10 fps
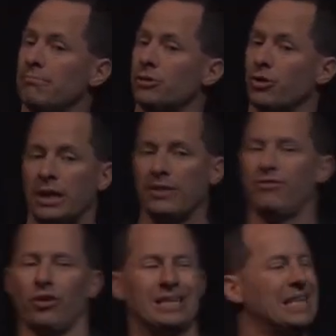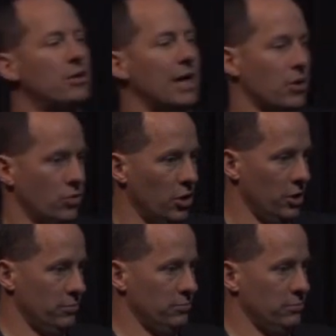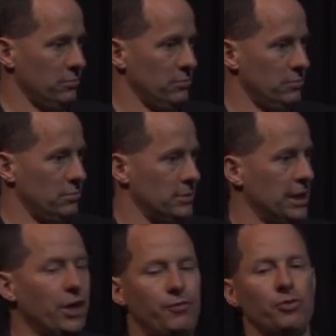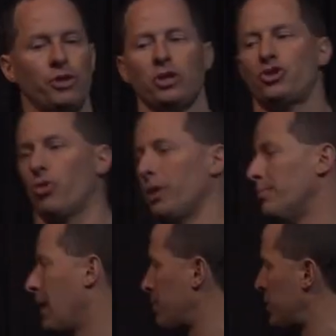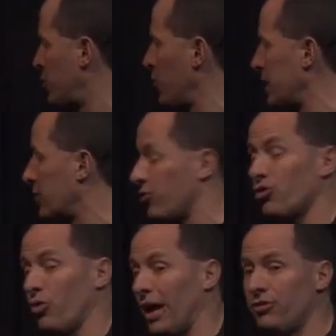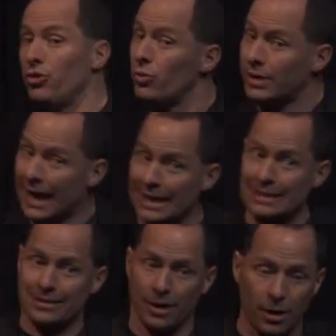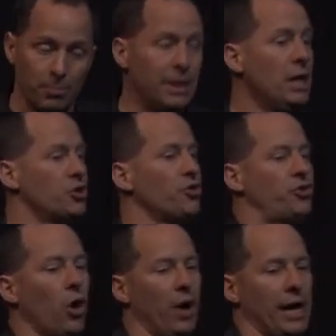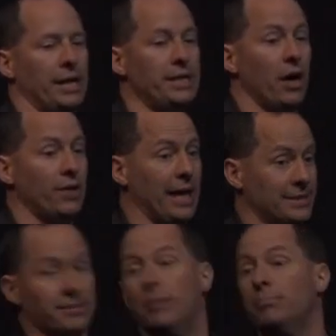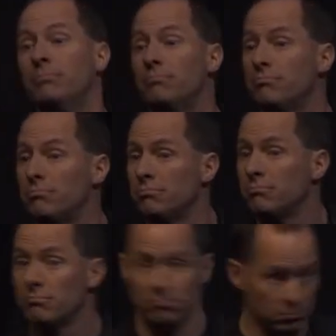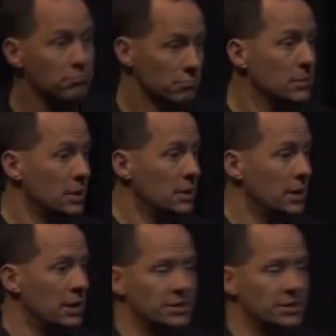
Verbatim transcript: drinking very little alcohol. If you think Jordan might be doing this to try to get some, just go ahead and yell, get some. Get some.